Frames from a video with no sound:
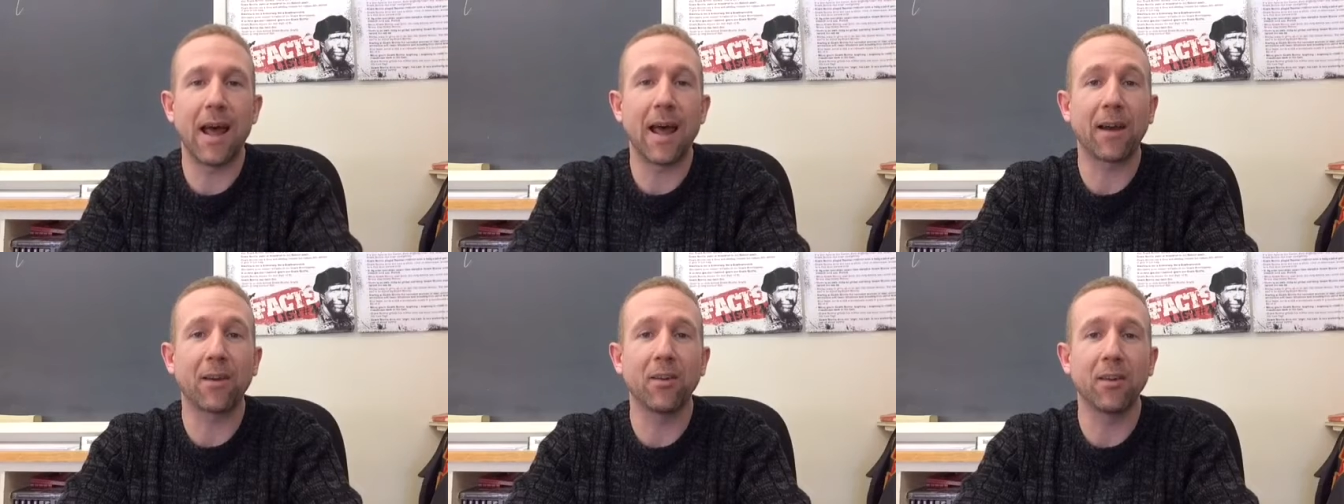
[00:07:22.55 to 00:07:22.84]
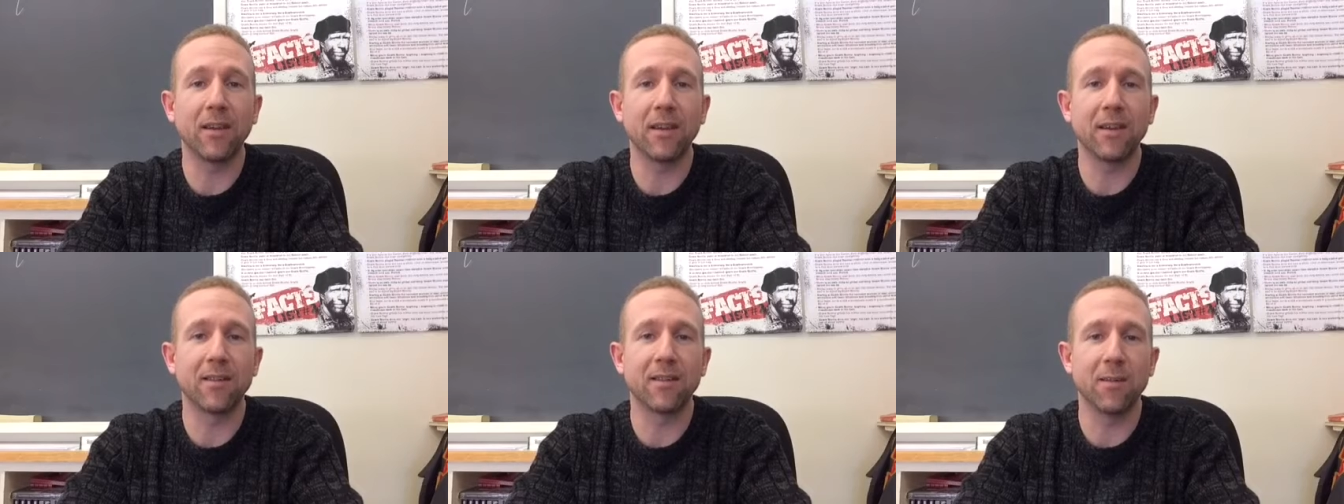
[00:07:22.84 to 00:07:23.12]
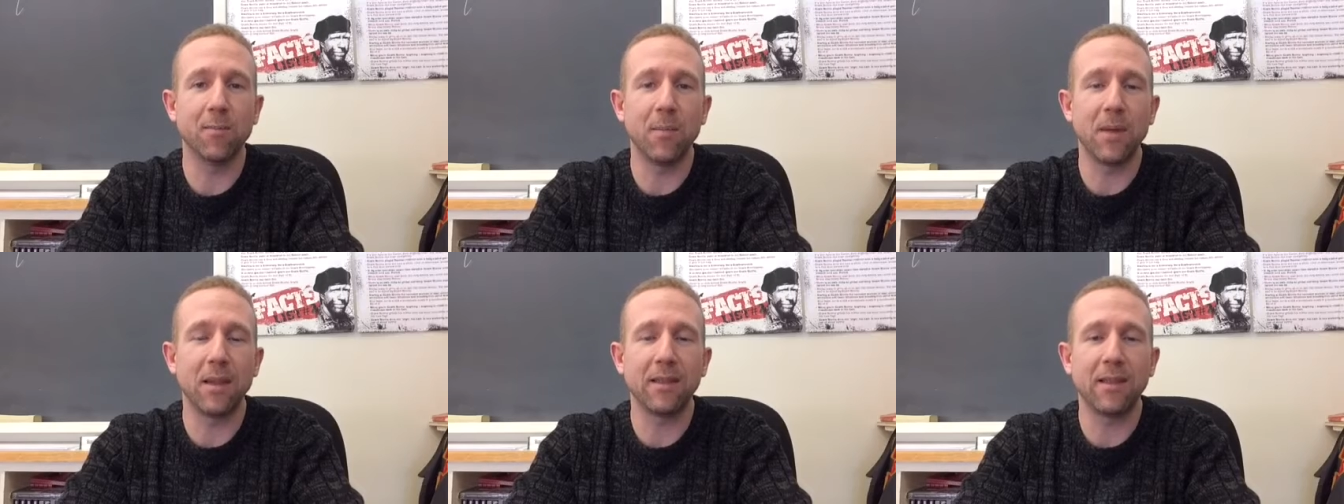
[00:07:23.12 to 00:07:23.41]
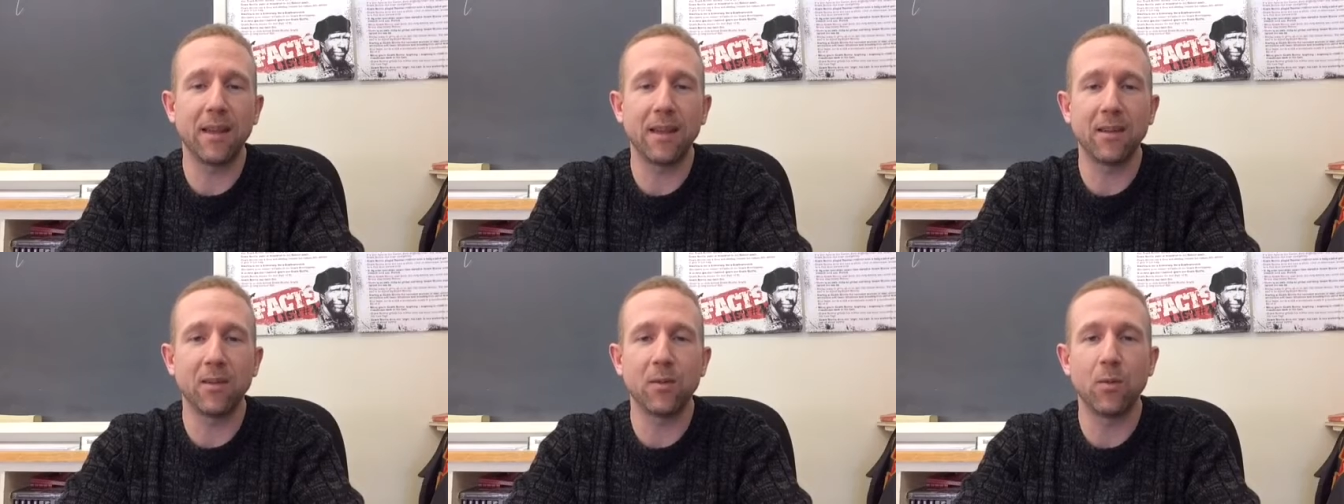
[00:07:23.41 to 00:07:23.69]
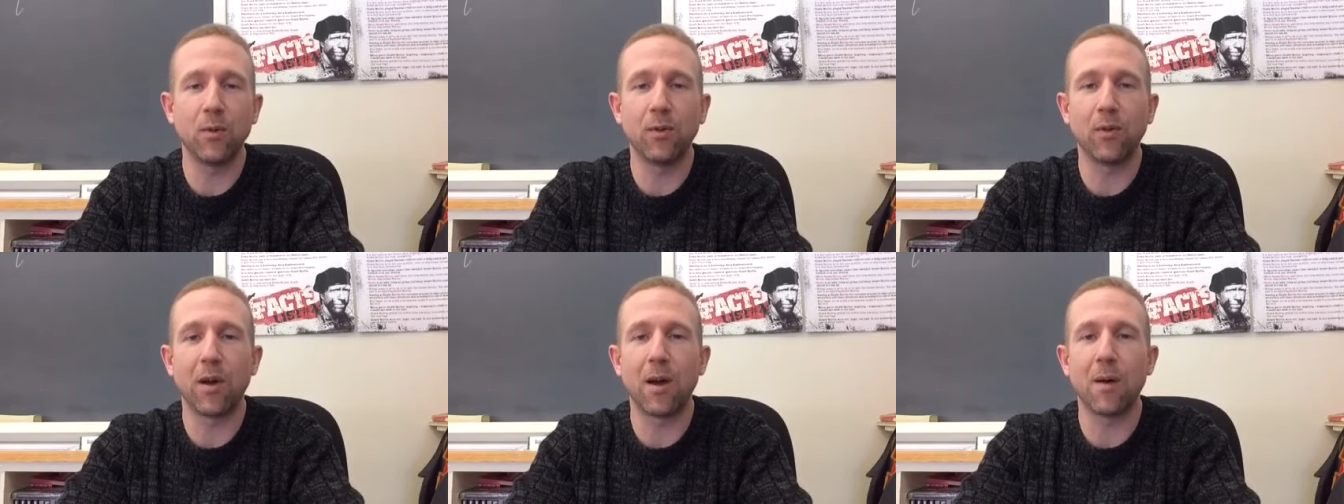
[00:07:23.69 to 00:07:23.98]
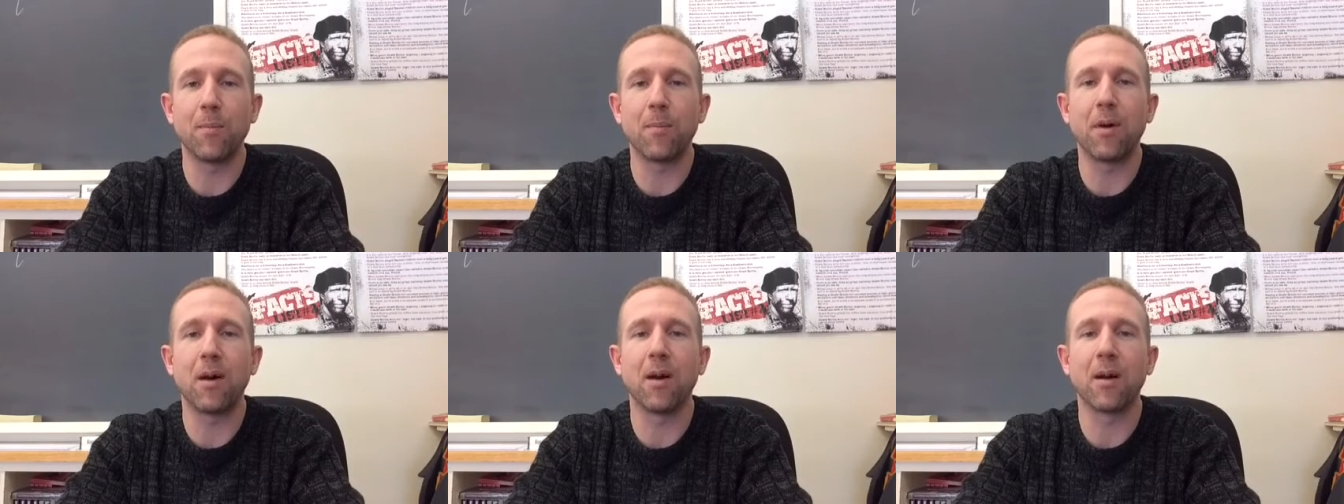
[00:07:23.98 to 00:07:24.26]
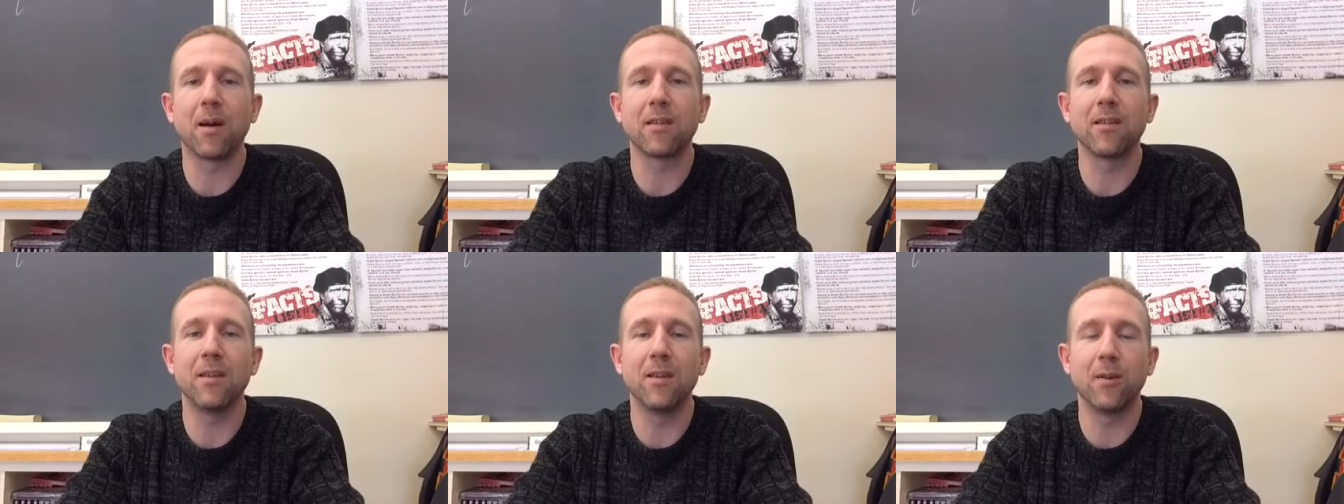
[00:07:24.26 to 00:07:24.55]
actually submit things to a
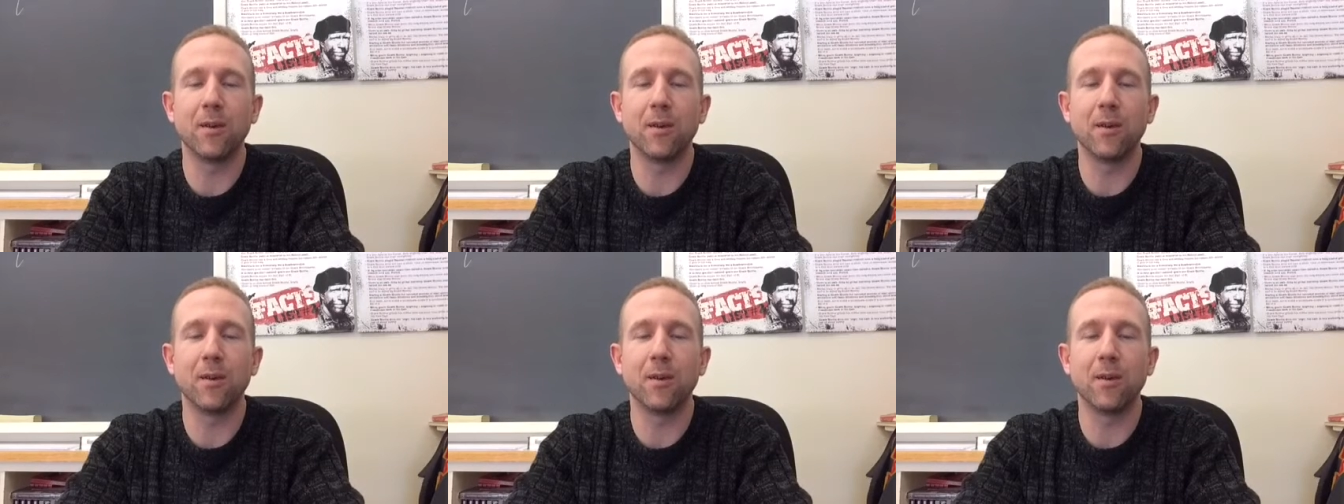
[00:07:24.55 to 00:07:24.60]
Dropbox,